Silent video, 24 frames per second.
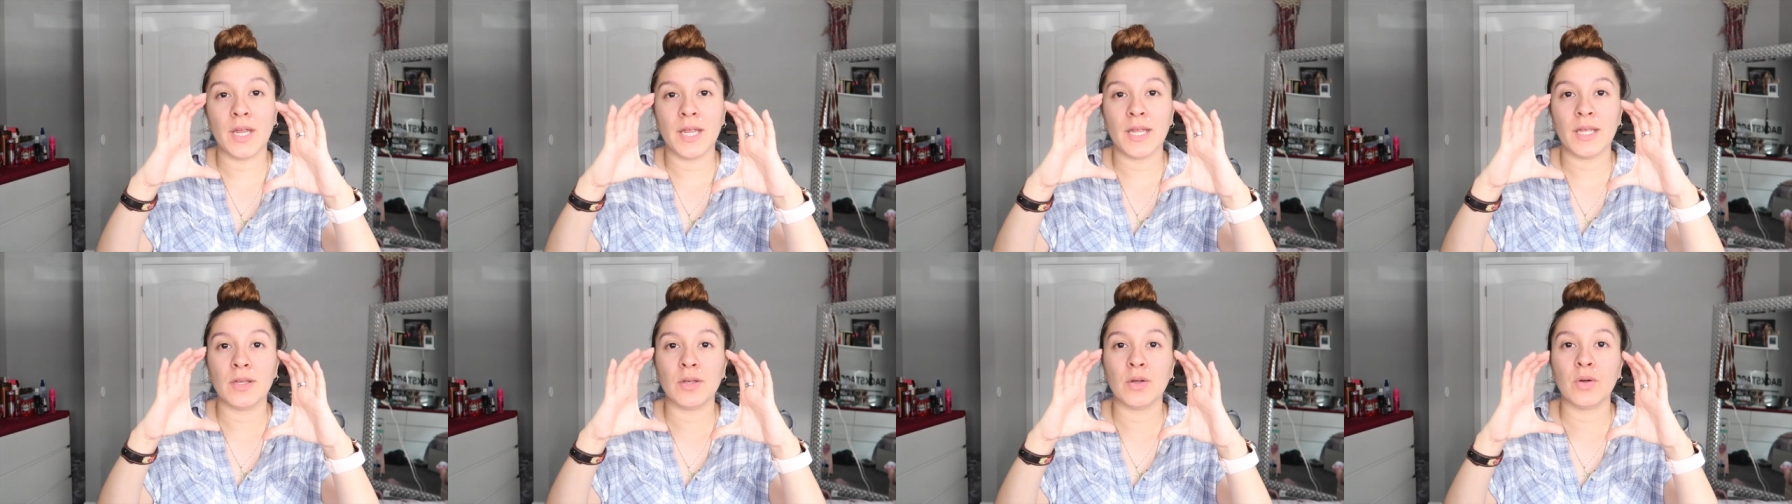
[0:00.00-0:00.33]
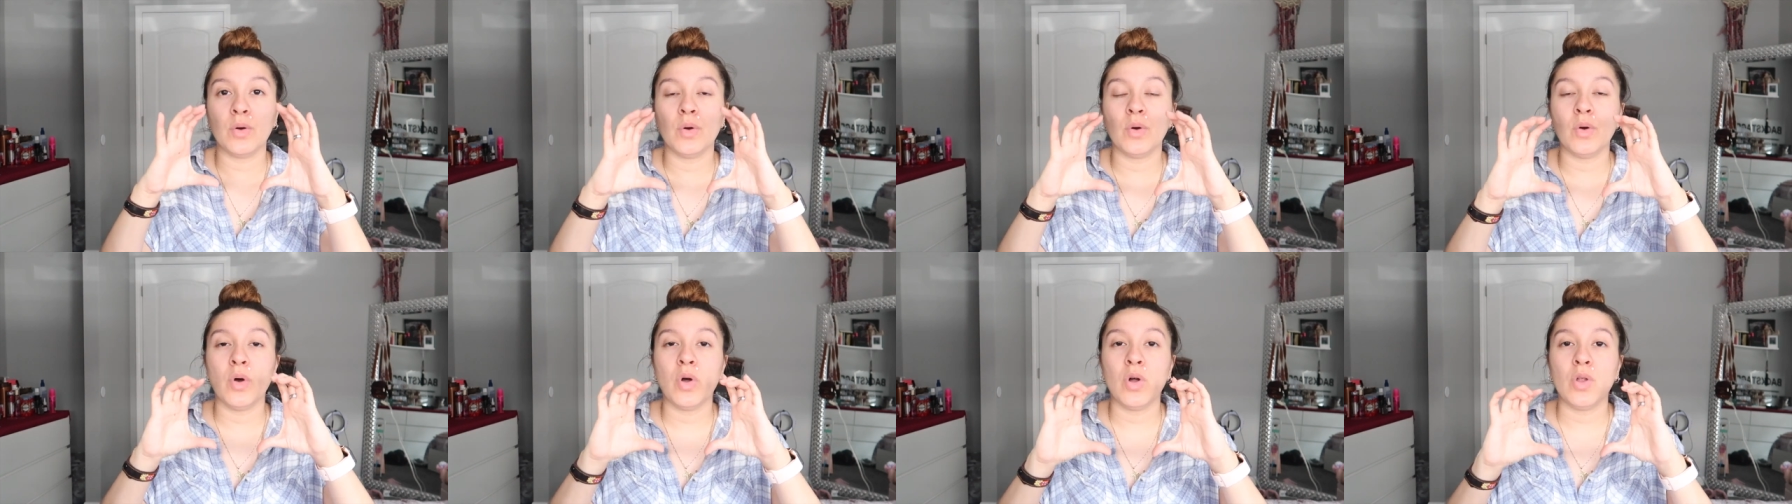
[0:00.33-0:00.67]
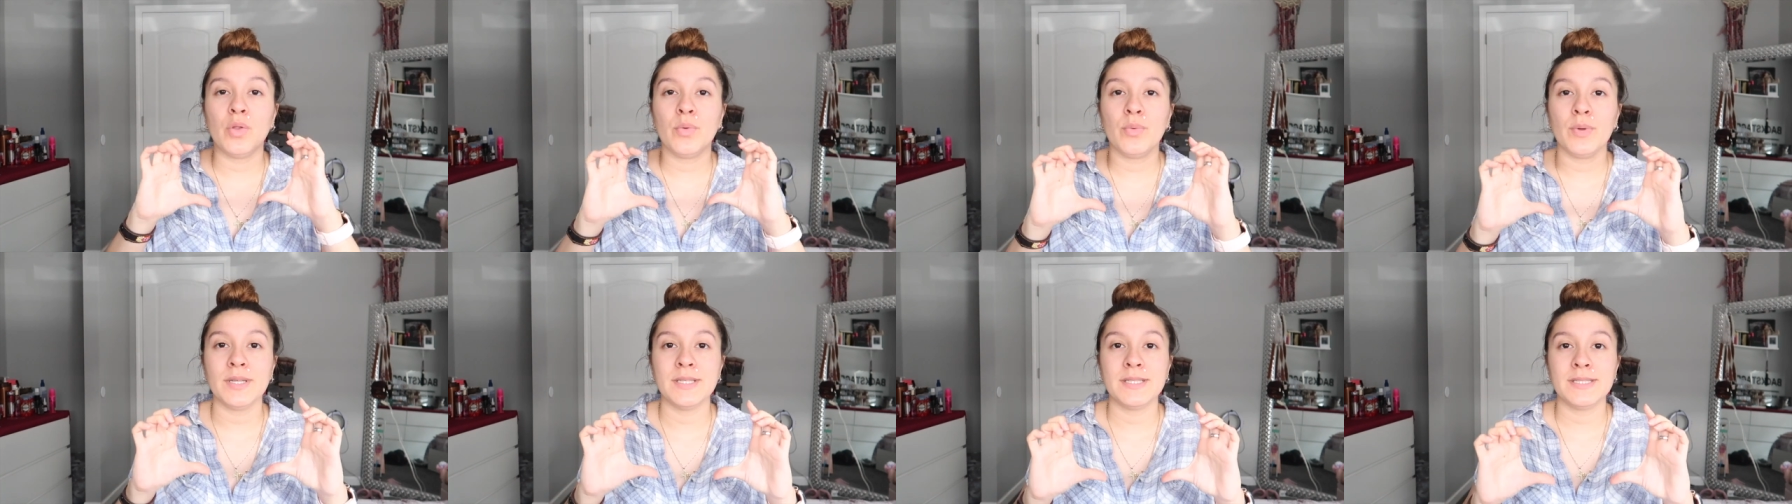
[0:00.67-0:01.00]
ankle all
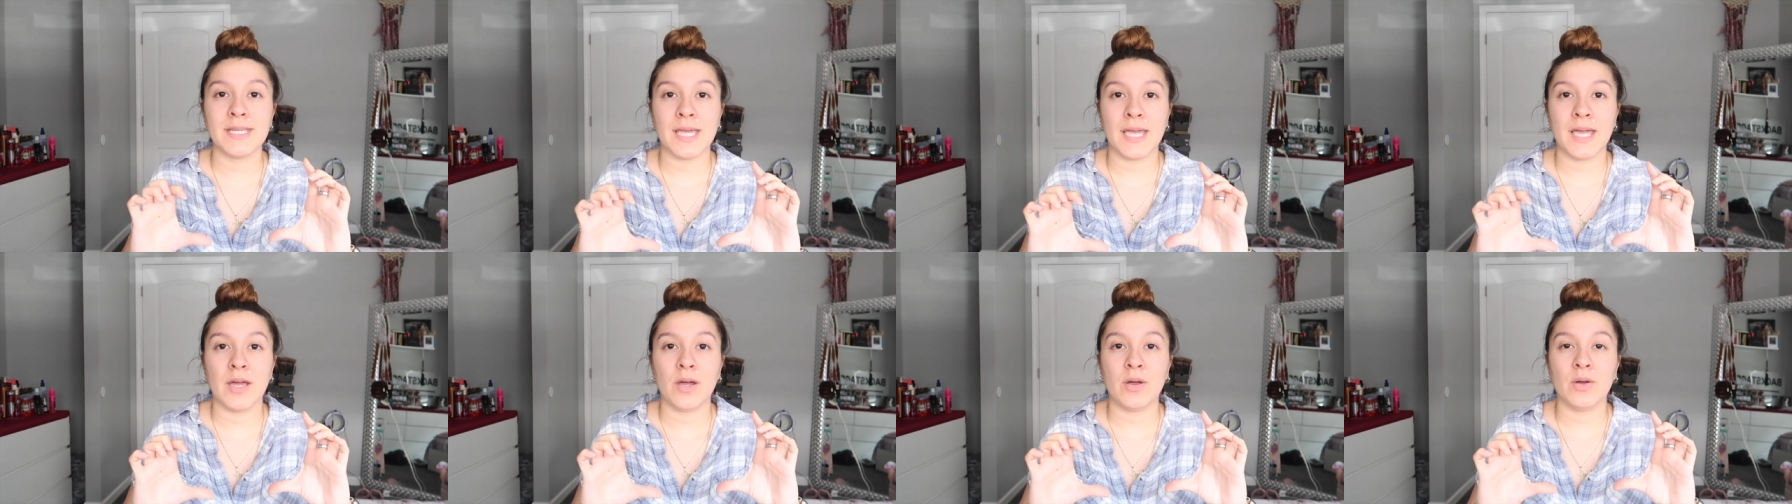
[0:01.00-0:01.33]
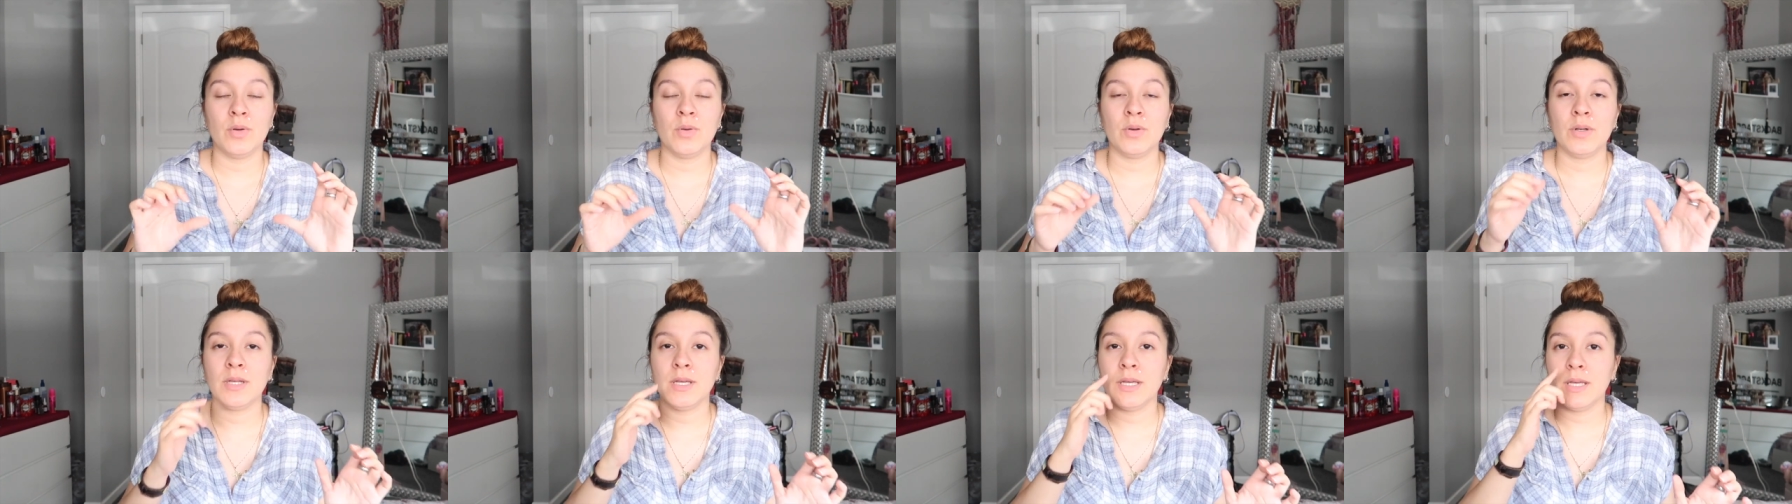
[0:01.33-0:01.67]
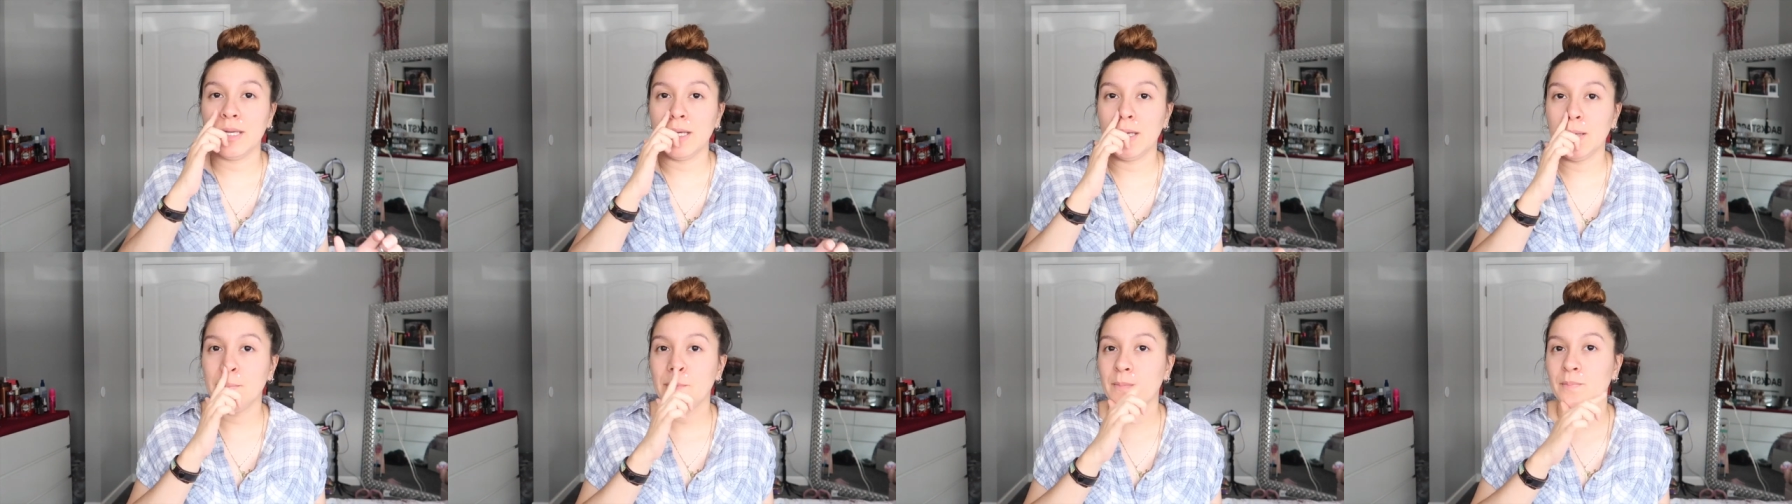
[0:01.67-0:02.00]
the way down.
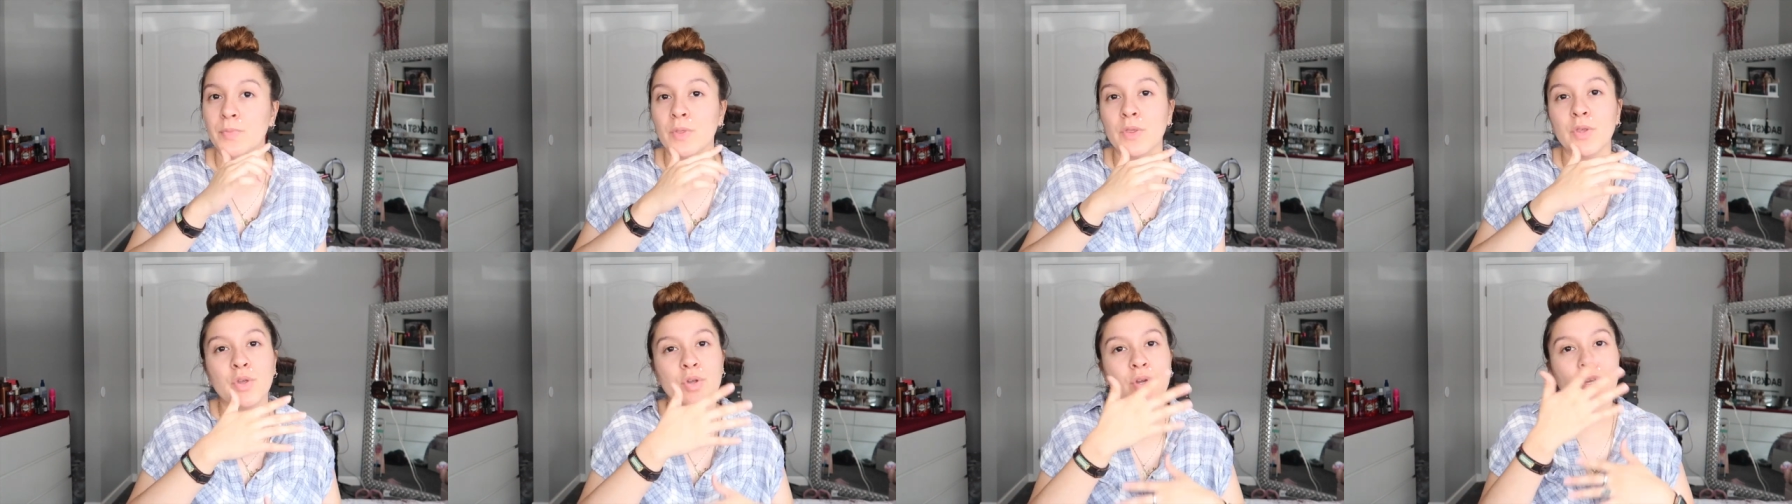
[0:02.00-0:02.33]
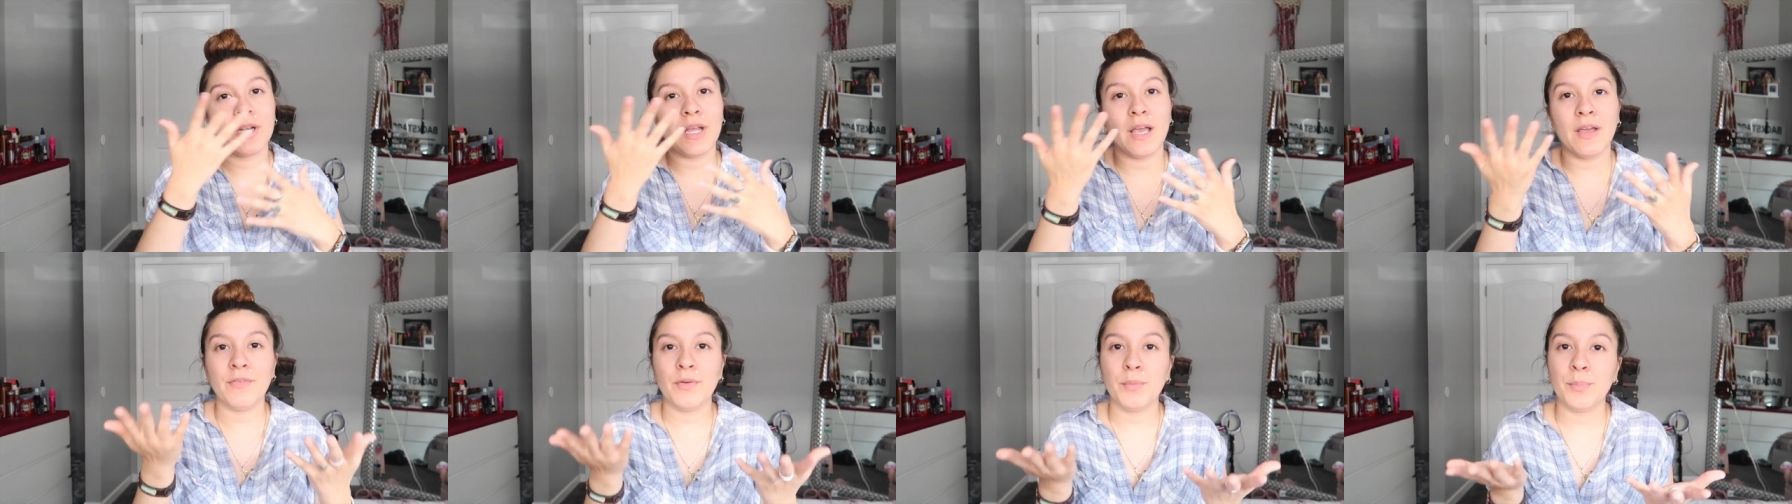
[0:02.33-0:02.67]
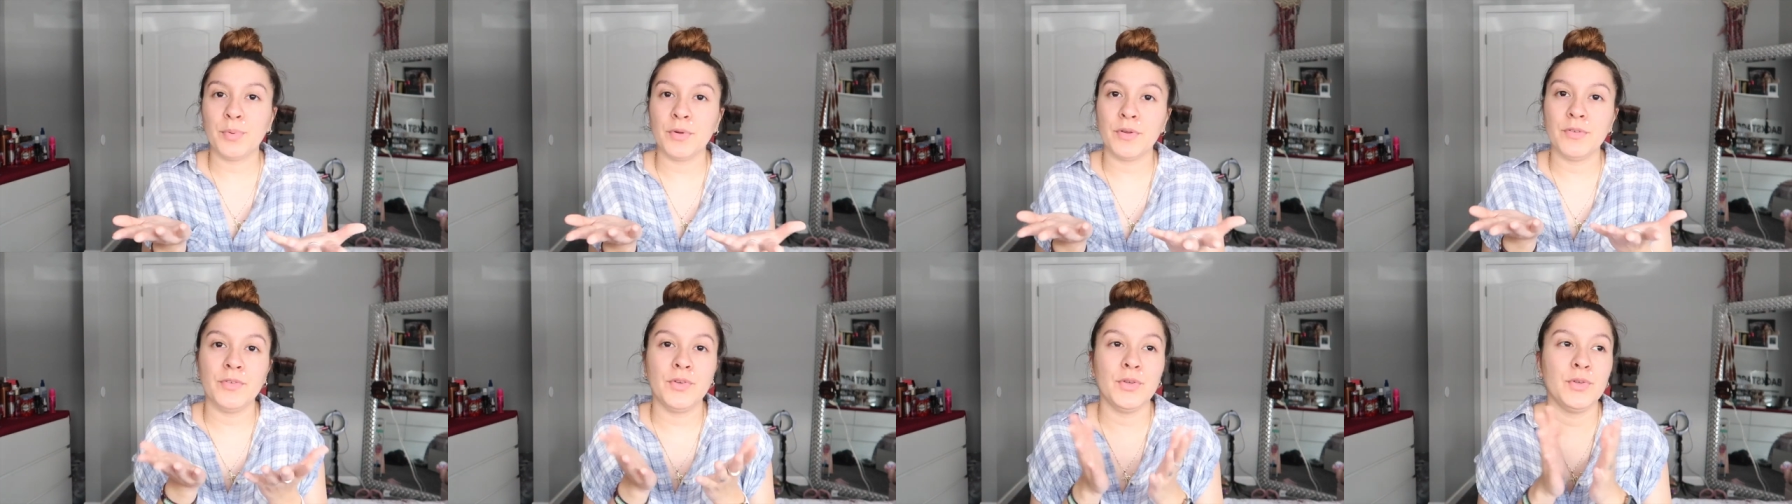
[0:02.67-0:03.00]
Um, you're gonna have a
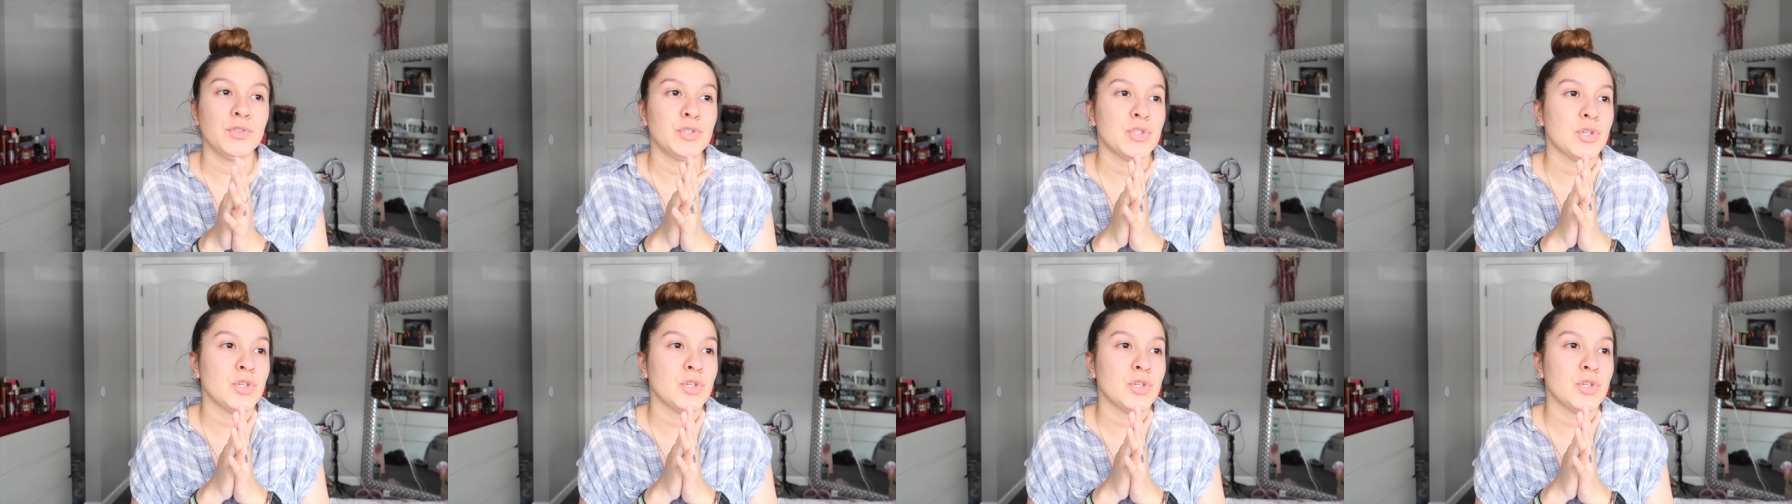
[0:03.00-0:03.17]
preview